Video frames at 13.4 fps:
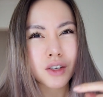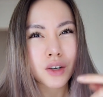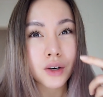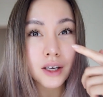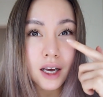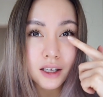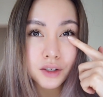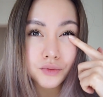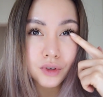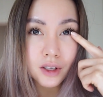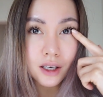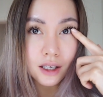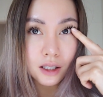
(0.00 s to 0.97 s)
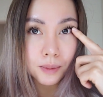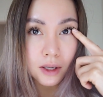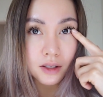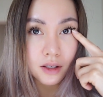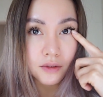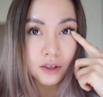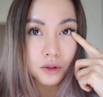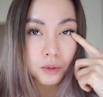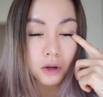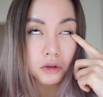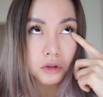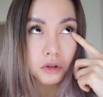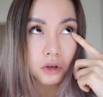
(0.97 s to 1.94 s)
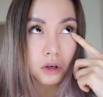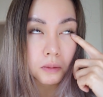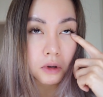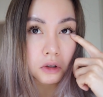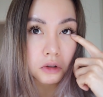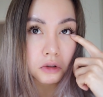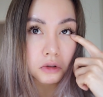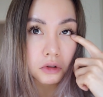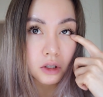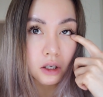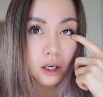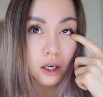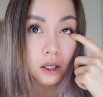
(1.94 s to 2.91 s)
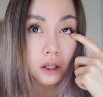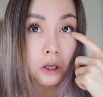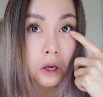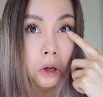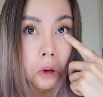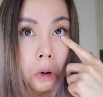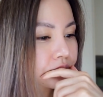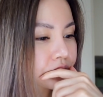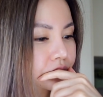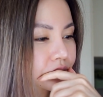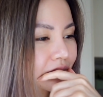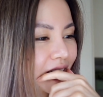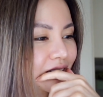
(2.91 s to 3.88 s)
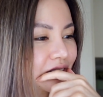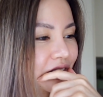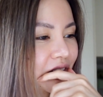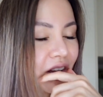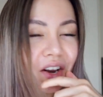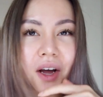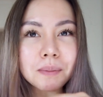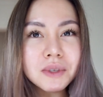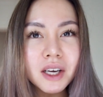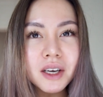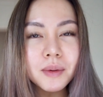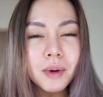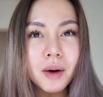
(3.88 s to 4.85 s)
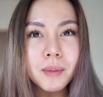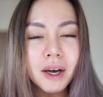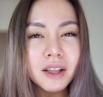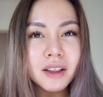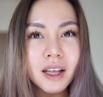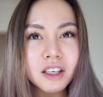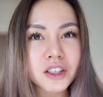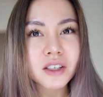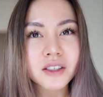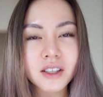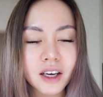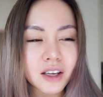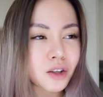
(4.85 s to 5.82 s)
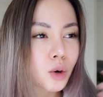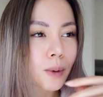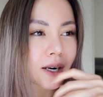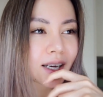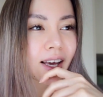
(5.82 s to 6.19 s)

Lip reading: So yeah, it's really expensive as well, so I'm not gonna do it again. That's an update about my lashes that nobody